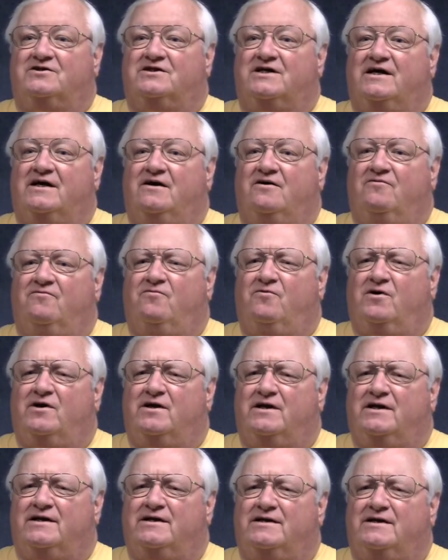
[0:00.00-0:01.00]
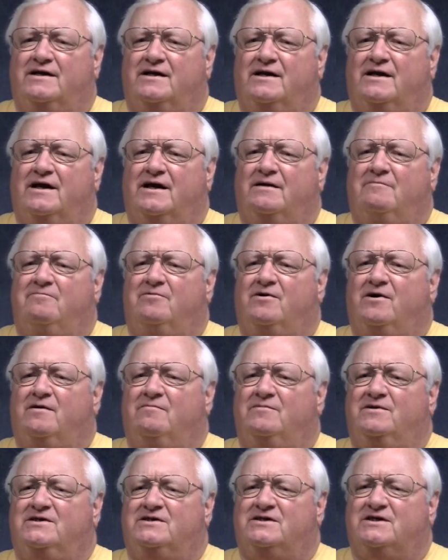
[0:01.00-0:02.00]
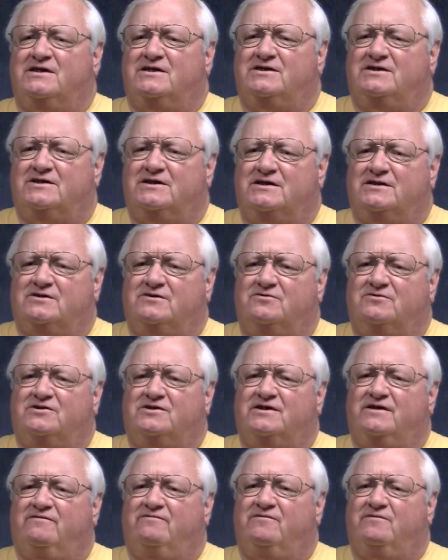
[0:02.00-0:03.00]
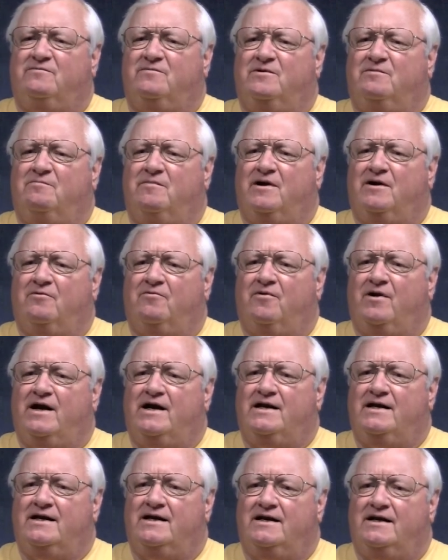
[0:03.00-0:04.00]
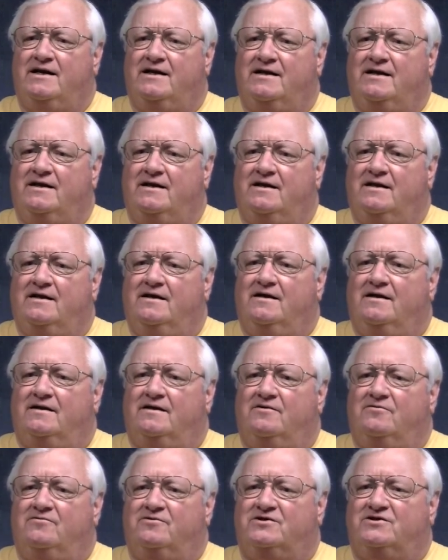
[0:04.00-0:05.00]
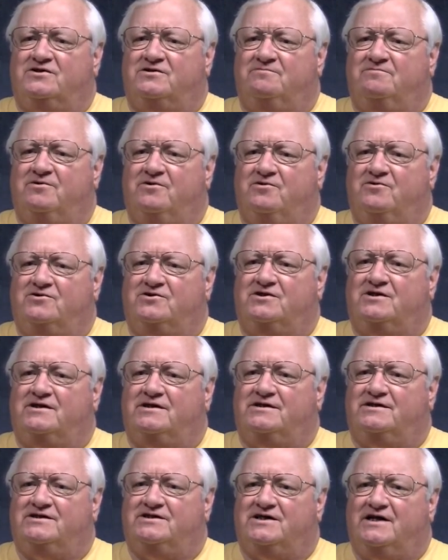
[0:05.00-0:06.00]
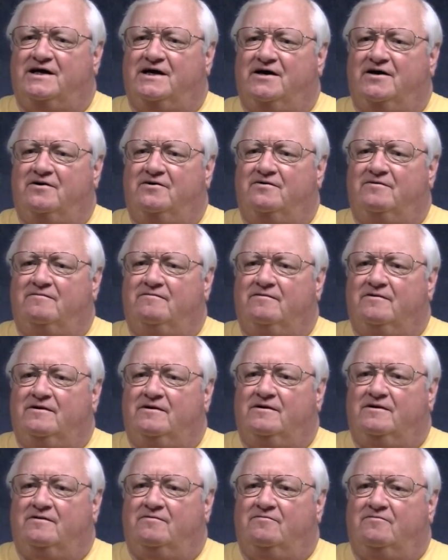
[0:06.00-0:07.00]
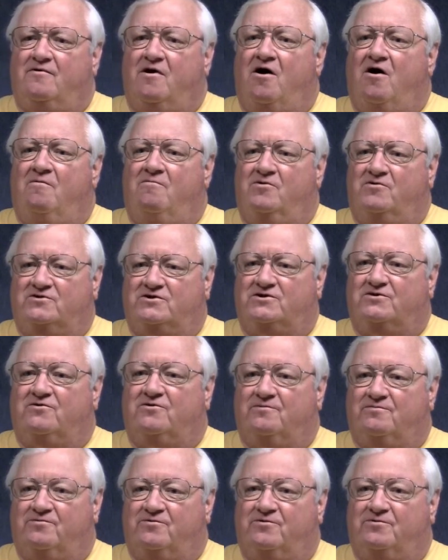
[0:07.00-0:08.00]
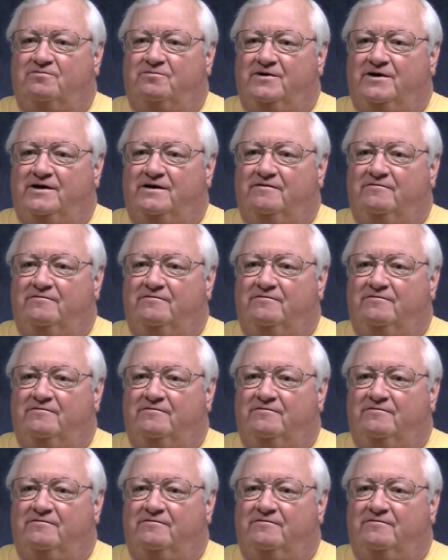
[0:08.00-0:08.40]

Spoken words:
scale 1 to 10, I'd probably say 6 or 7, but my right knee that was supposedly sound almost crippled me.